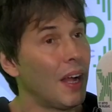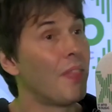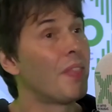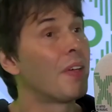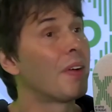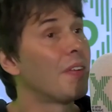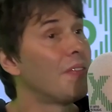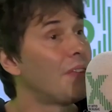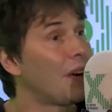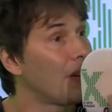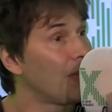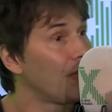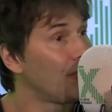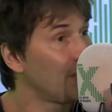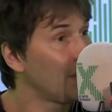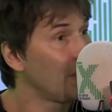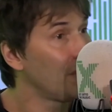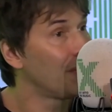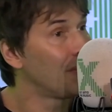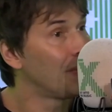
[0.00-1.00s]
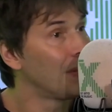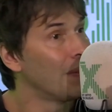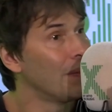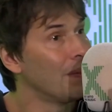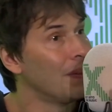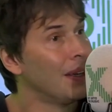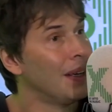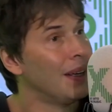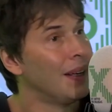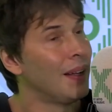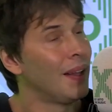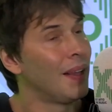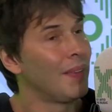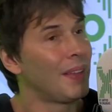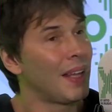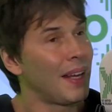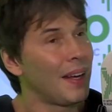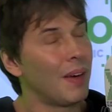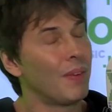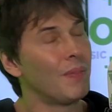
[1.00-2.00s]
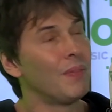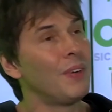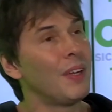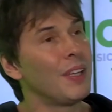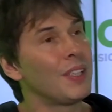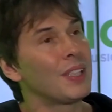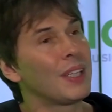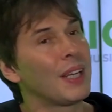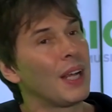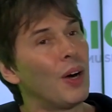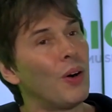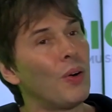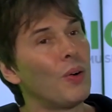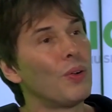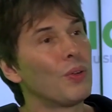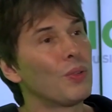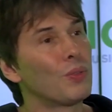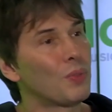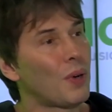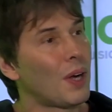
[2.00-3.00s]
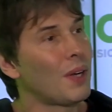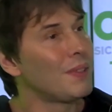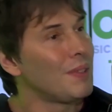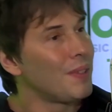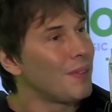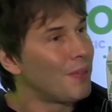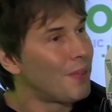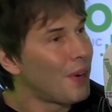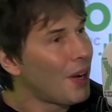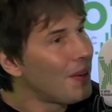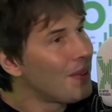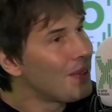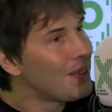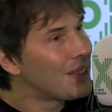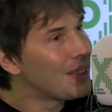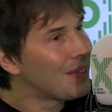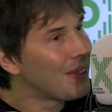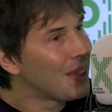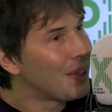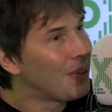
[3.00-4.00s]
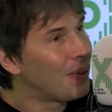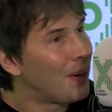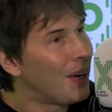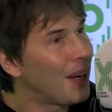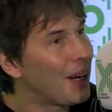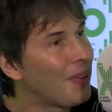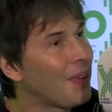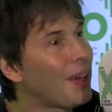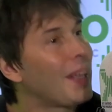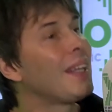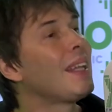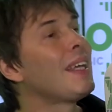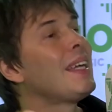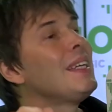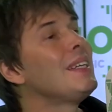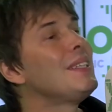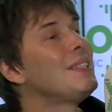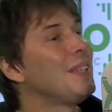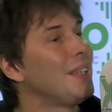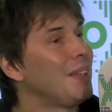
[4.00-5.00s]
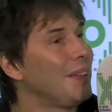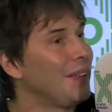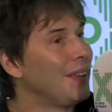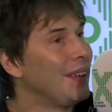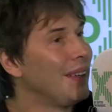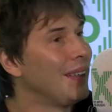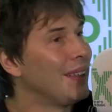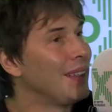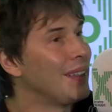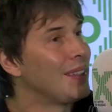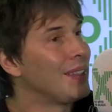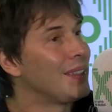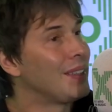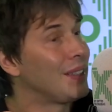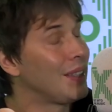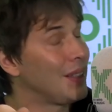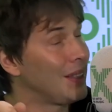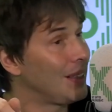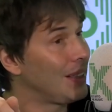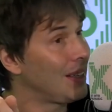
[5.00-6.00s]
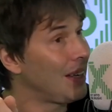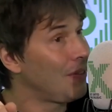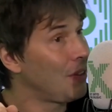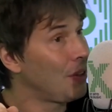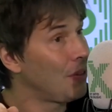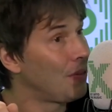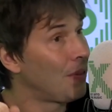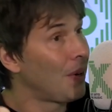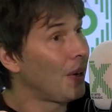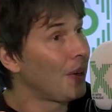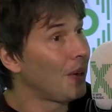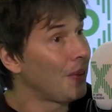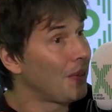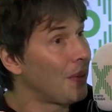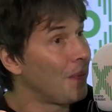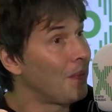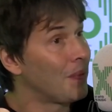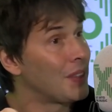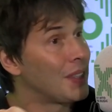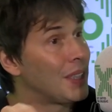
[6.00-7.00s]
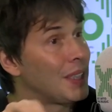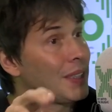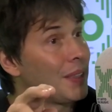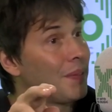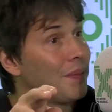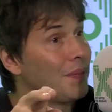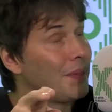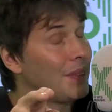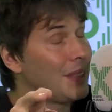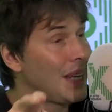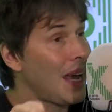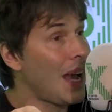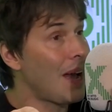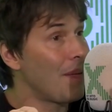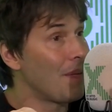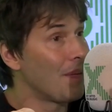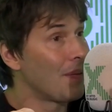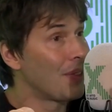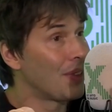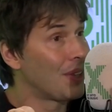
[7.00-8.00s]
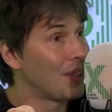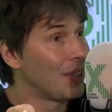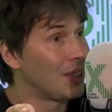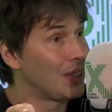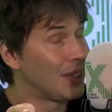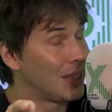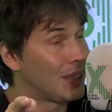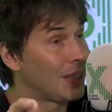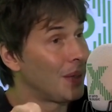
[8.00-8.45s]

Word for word: and there are very few of them, then virtually all roads of inquiry lead you to, if you follow them, to some depth, to